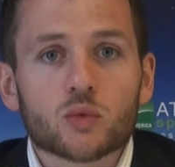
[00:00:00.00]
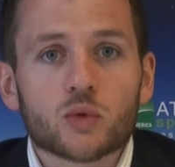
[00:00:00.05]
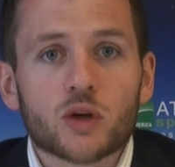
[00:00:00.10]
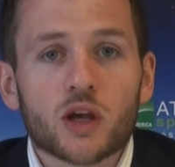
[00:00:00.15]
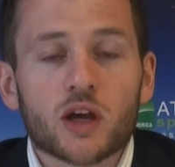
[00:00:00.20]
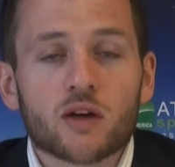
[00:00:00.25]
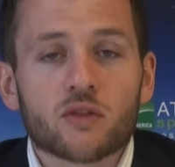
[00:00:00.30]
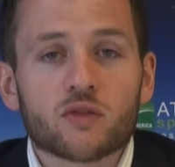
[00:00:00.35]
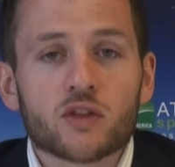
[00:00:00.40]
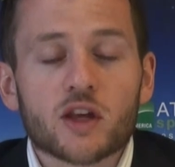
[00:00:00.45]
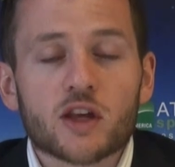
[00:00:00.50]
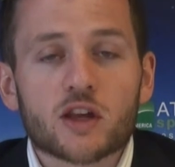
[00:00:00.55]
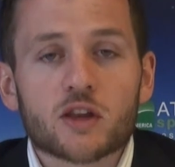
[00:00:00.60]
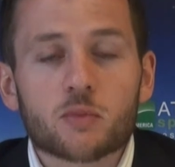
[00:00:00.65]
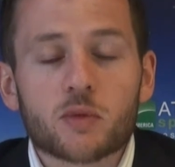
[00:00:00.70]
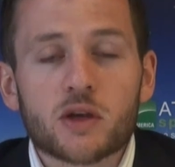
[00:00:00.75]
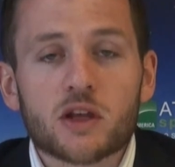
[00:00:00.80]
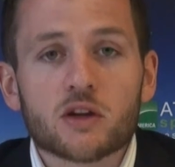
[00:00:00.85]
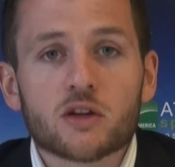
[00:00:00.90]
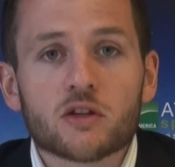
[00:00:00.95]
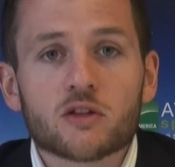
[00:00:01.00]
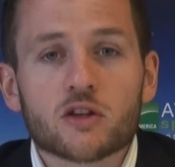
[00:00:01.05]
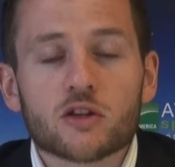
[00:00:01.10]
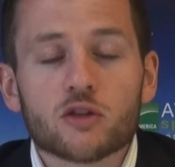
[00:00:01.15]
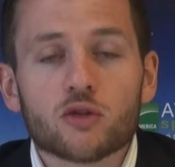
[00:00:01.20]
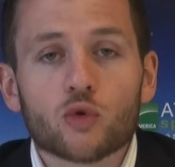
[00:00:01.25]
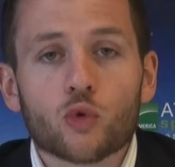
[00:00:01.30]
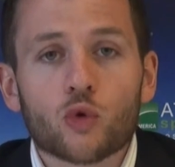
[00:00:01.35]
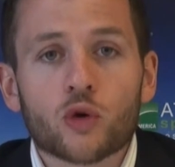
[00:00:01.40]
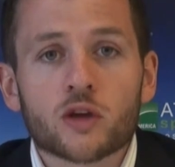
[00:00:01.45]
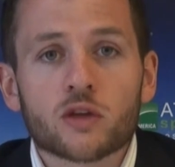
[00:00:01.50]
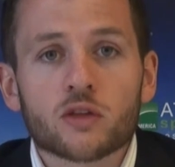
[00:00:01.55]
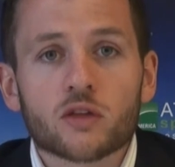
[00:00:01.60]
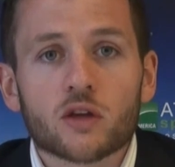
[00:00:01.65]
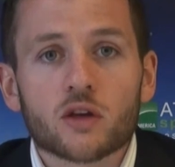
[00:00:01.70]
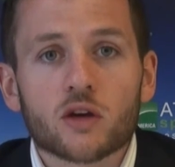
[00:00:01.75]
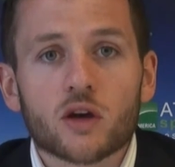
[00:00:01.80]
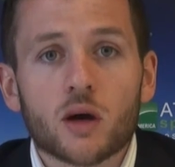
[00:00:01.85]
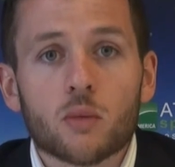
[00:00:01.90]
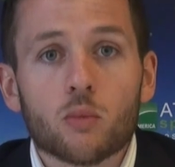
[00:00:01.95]
we have the experience in knowing
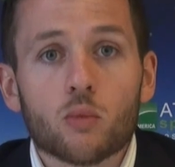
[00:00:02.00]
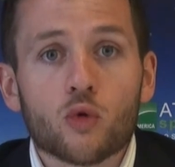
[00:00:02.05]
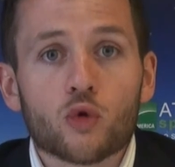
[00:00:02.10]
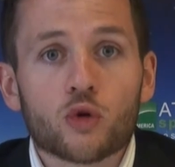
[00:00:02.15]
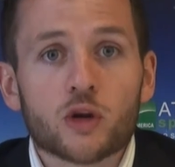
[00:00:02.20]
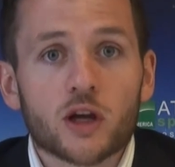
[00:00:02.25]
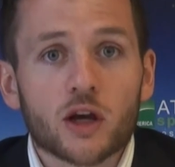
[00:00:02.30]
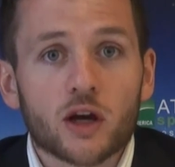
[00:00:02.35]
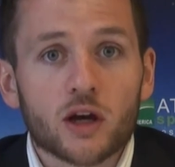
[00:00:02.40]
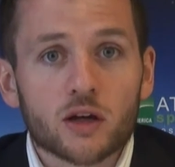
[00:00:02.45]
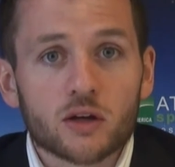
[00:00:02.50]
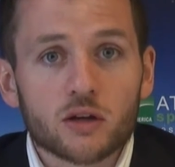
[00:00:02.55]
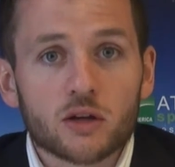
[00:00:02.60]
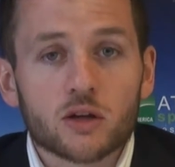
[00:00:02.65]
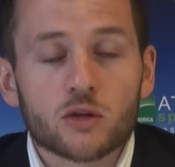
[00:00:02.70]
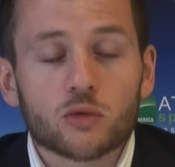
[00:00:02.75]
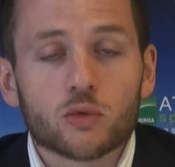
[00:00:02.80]
that ammonia,